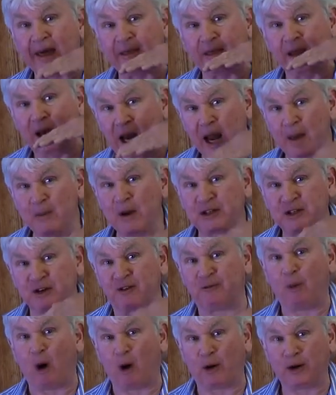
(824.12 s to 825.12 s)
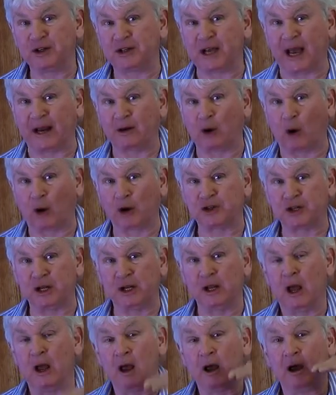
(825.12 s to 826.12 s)
at the limit of modern
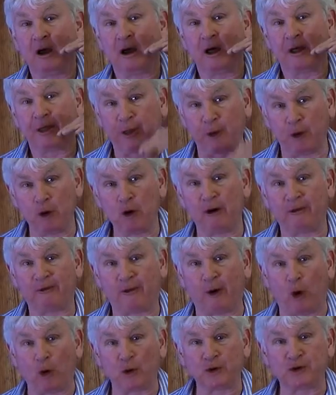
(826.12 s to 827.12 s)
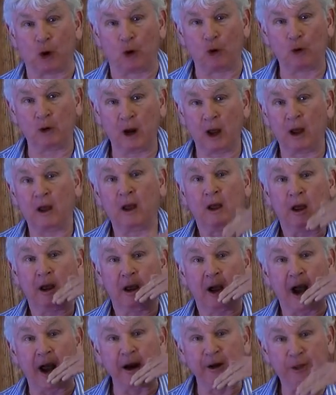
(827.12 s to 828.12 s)
technology through a fault zone
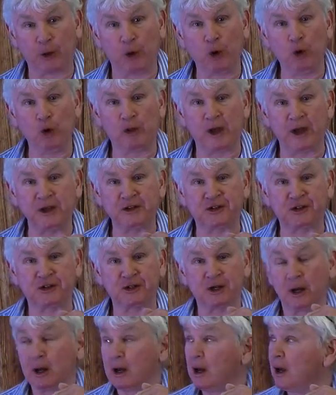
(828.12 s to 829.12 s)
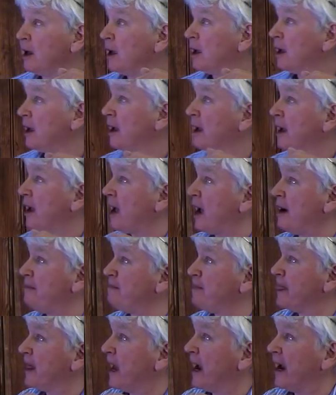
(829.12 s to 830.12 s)
and through this
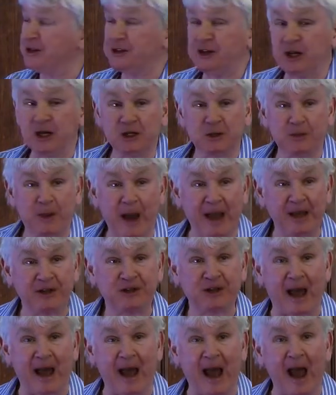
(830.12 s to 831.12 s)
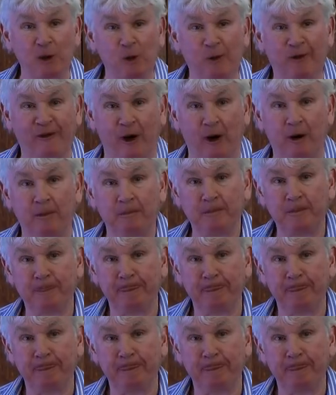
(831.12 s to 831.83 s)
Hastings bed aquifer.